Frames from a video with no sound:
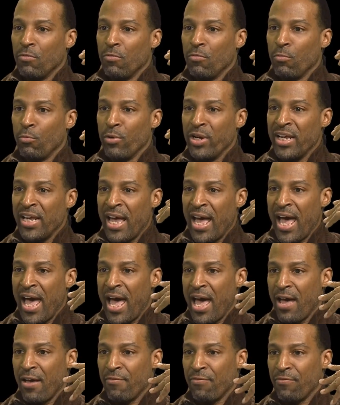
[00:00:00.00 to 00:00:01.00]
we
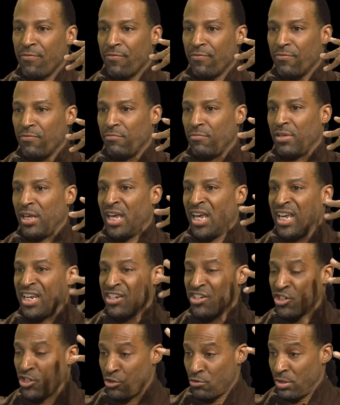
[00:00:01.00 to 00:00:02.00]
have
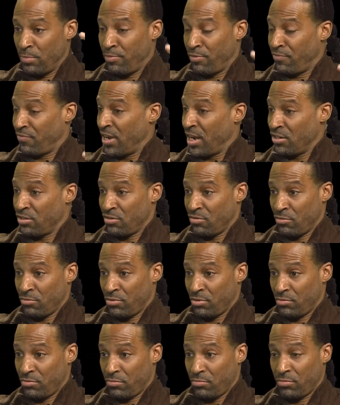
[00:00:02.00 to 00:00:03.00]
industry
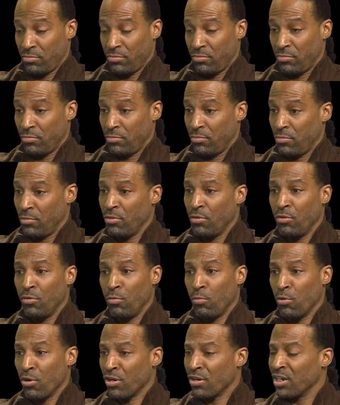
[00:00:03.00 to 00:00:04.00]
professionals who
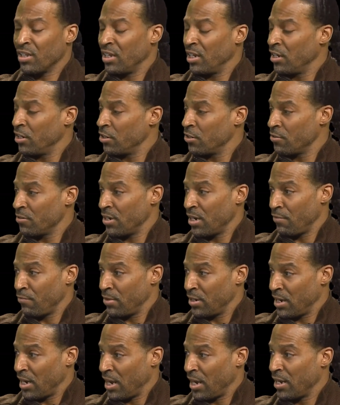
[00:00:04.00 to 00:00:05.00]
work in the industry every
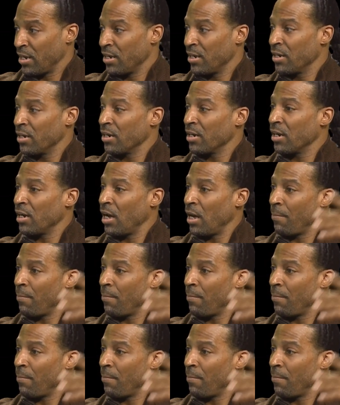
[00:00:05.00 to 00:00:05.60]
day, come